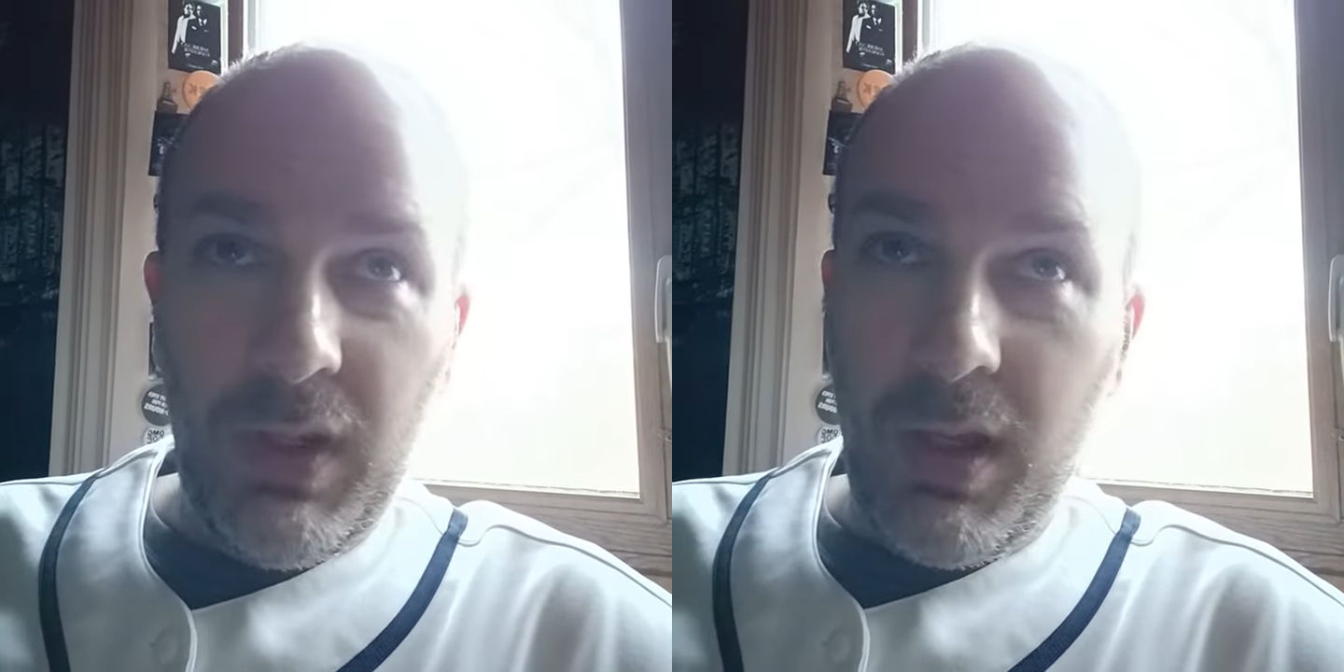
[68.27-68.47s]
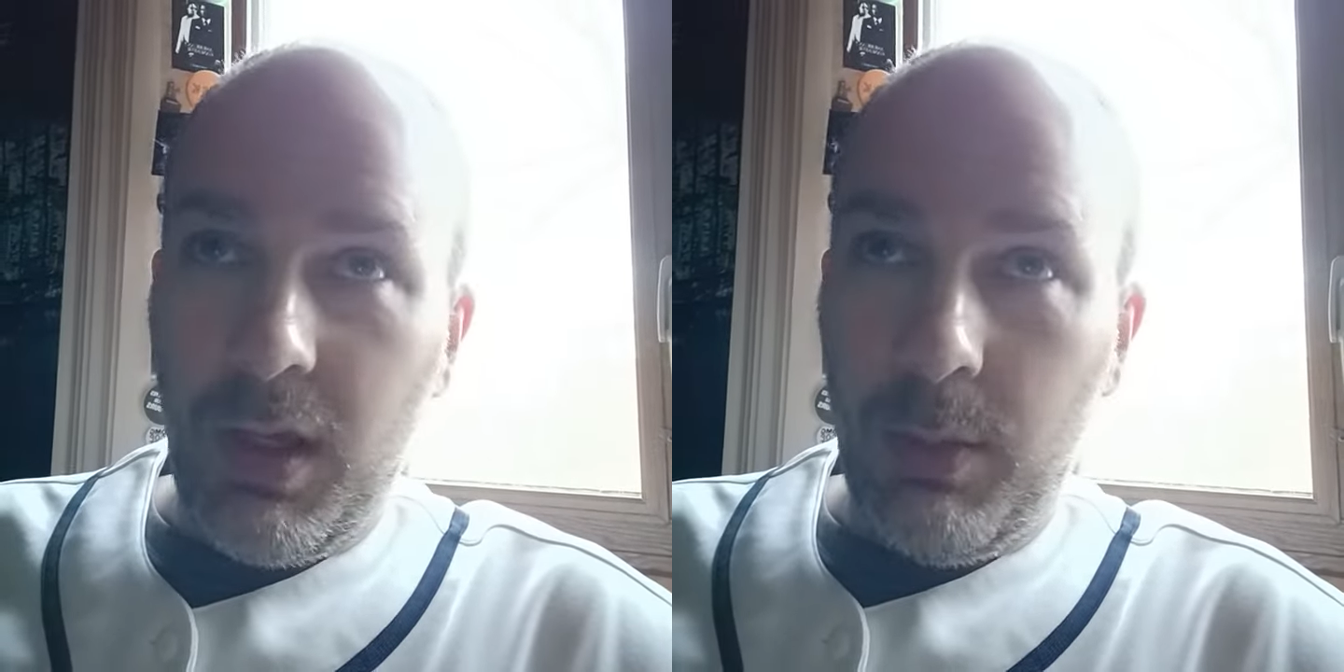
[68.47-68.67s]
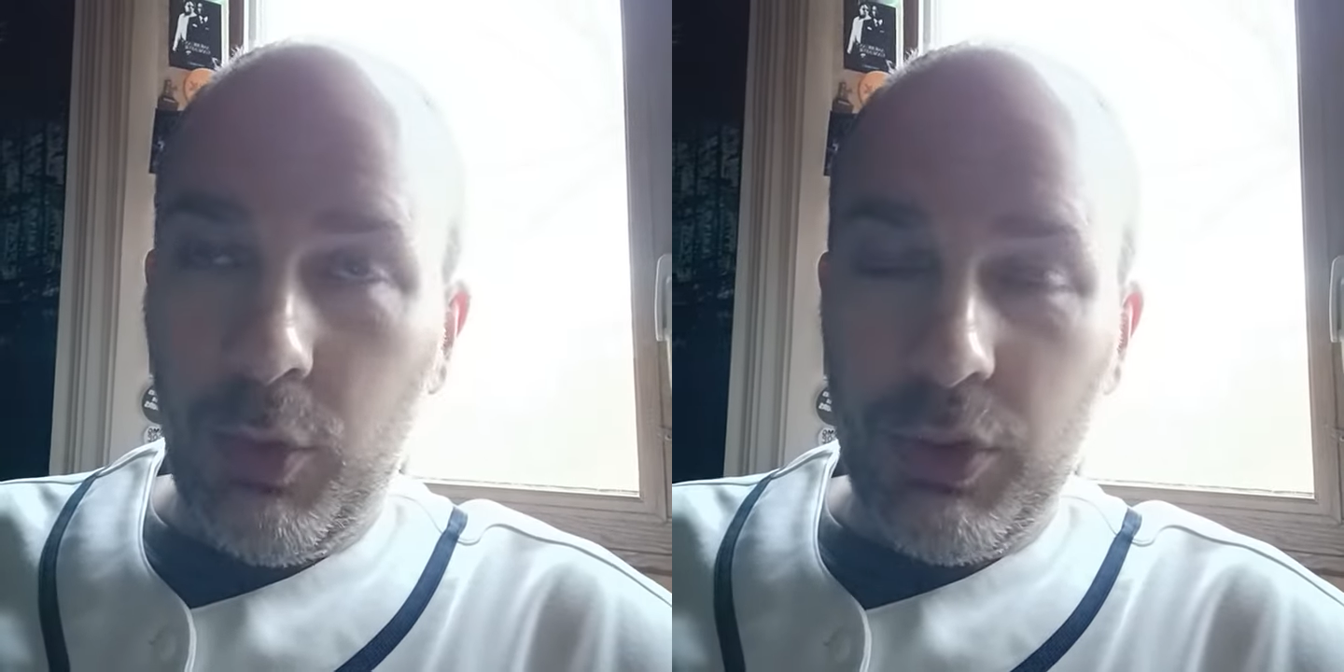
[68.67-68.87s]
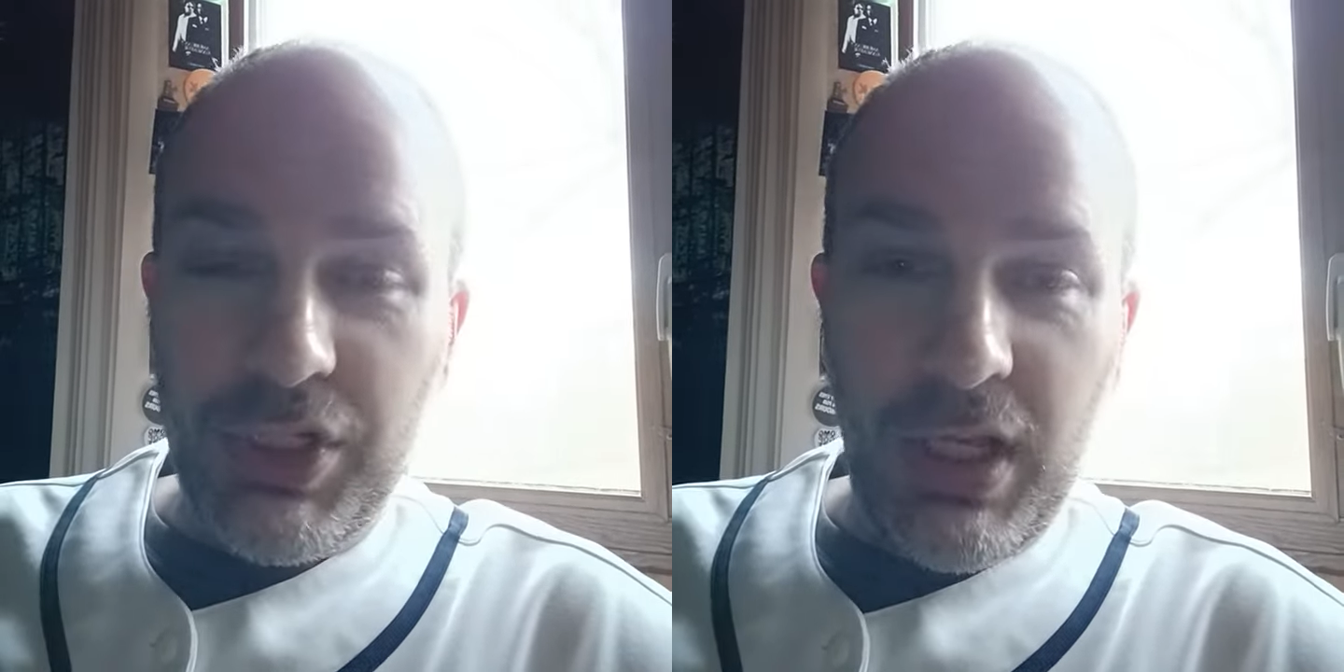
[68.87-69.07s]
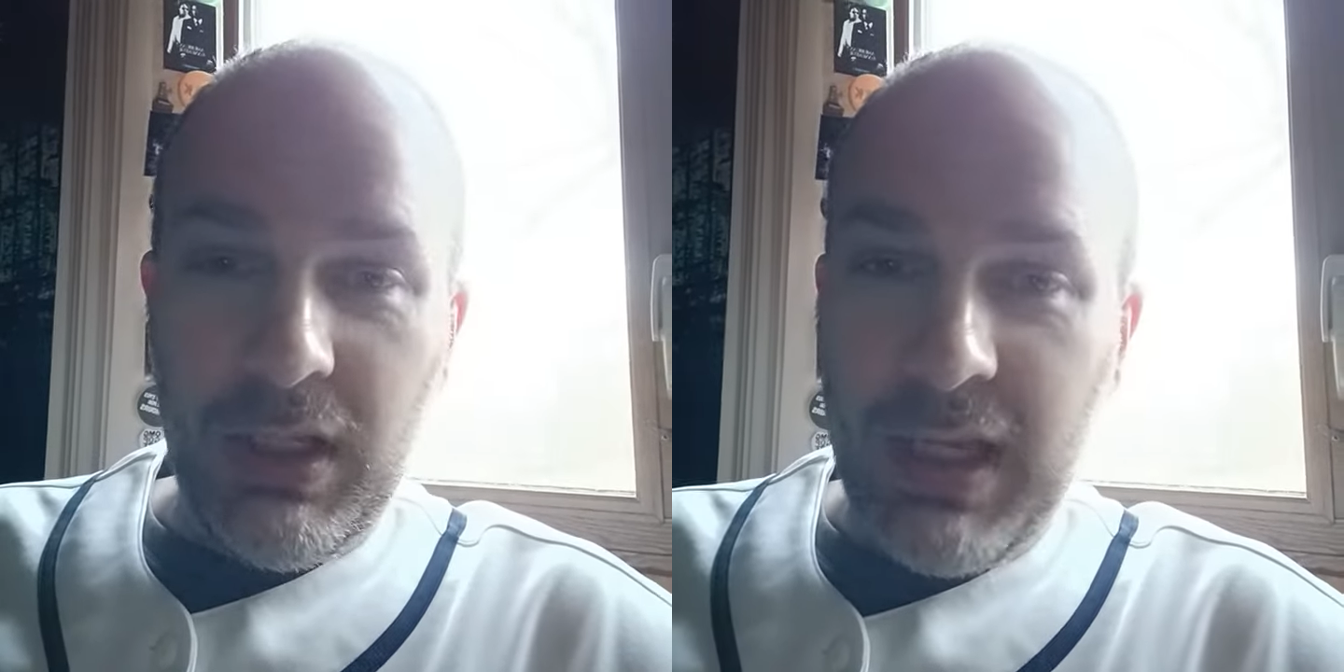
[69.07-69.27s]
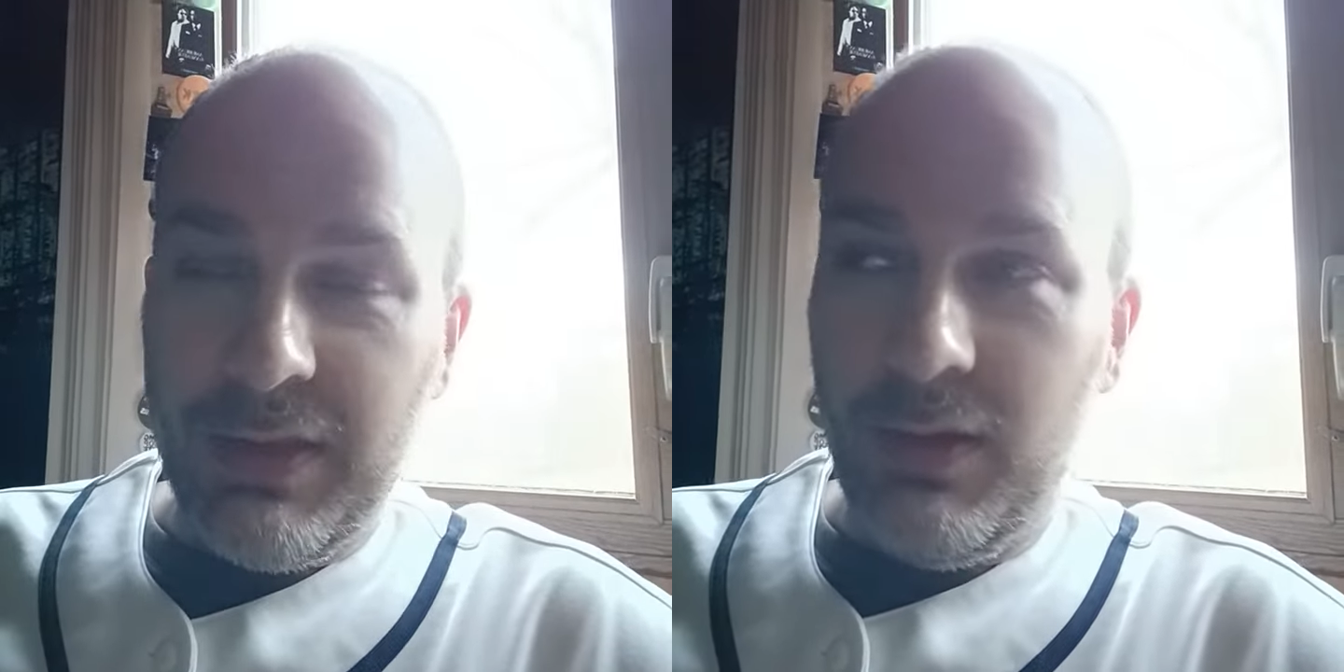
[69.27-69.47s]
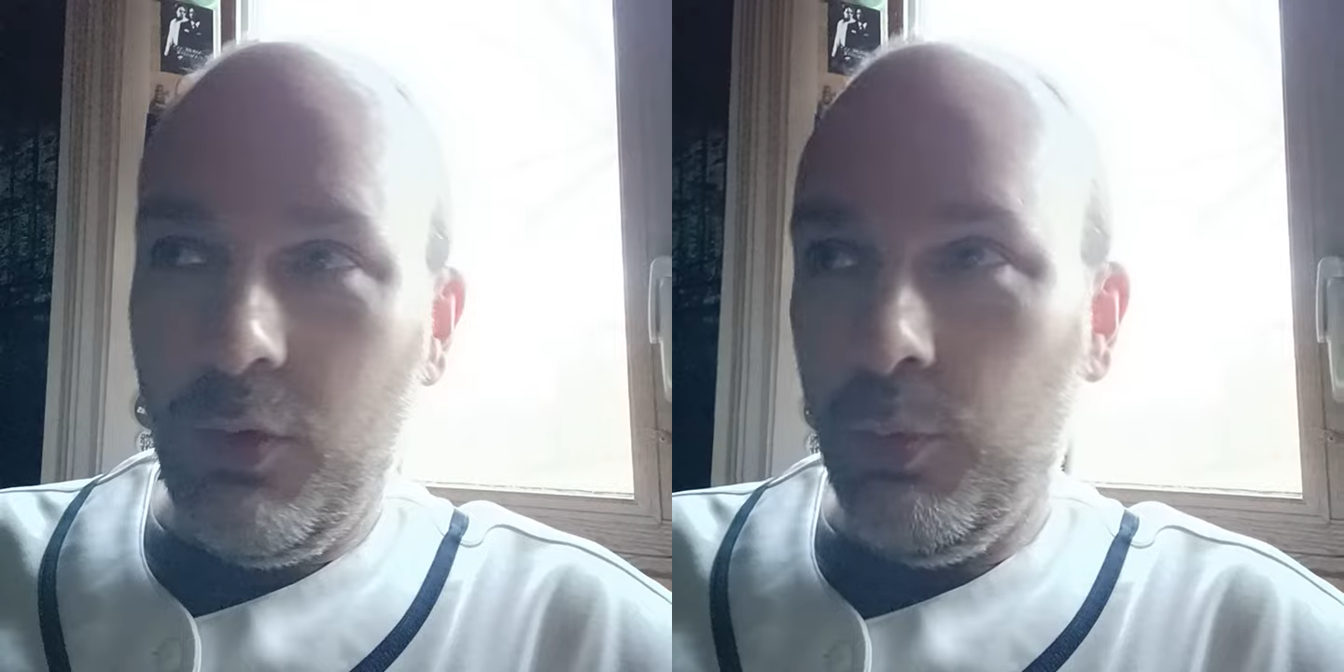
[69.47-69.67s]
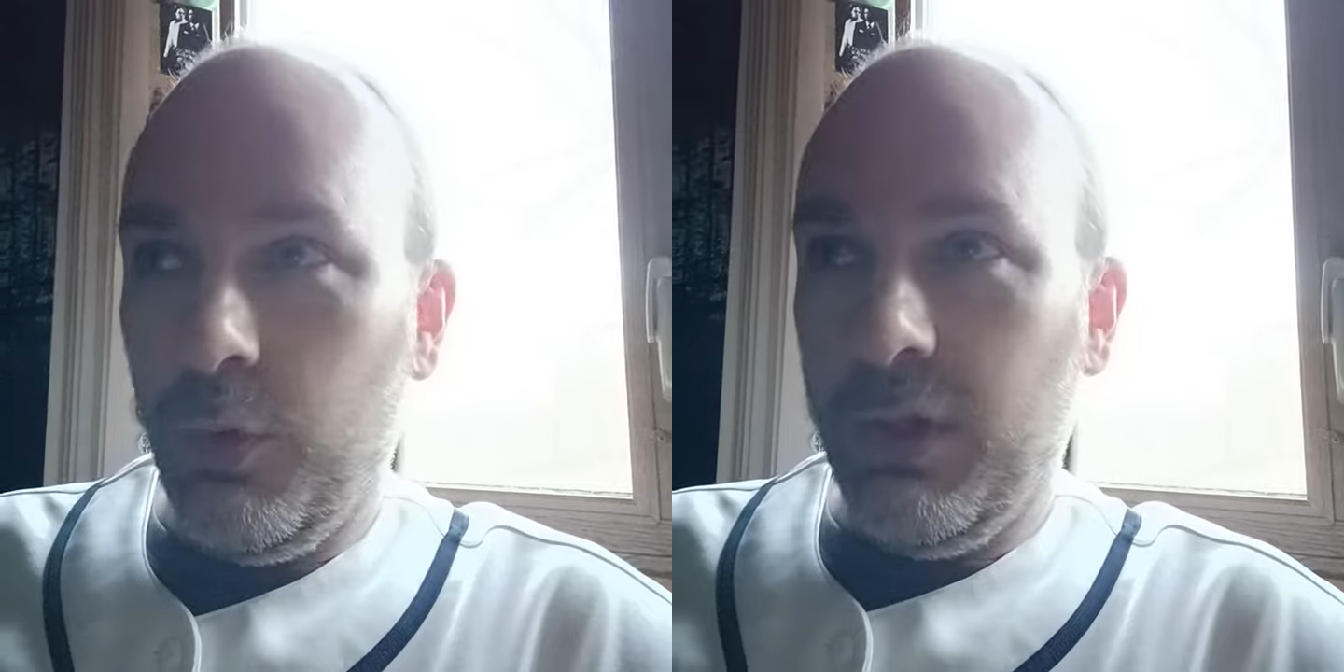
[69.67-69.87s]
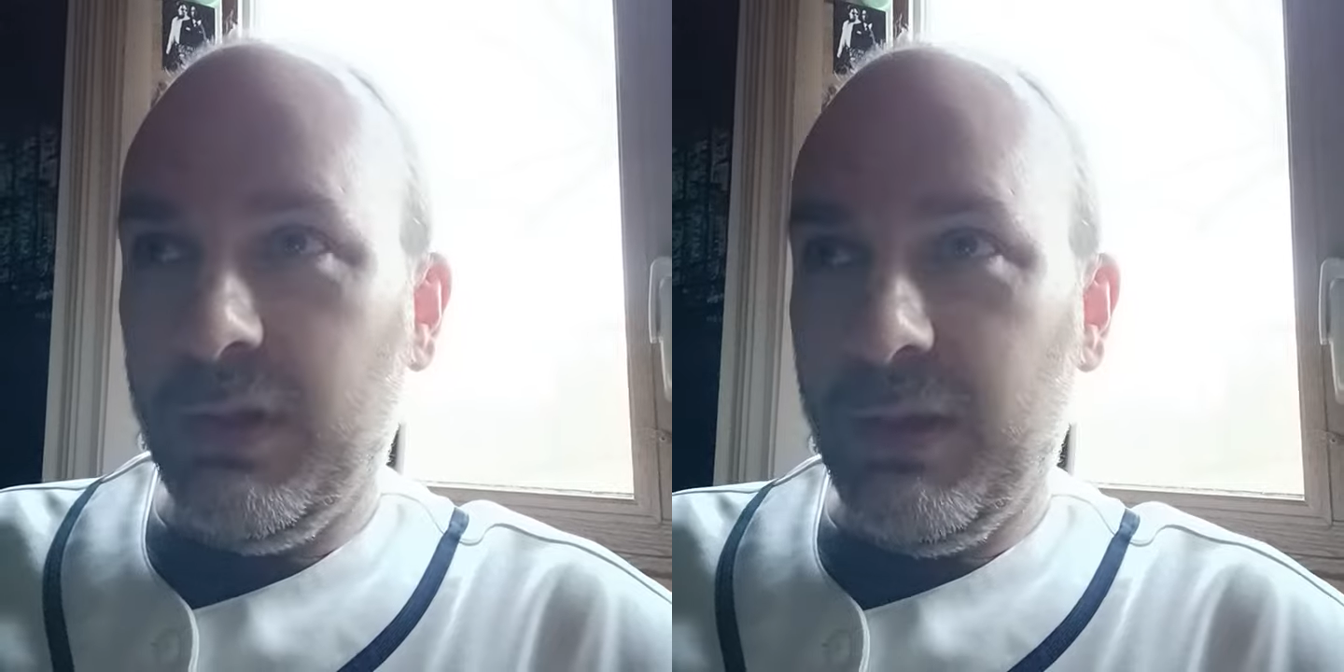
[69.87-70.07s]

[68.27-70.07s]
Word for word: Um, Urshela got the home run.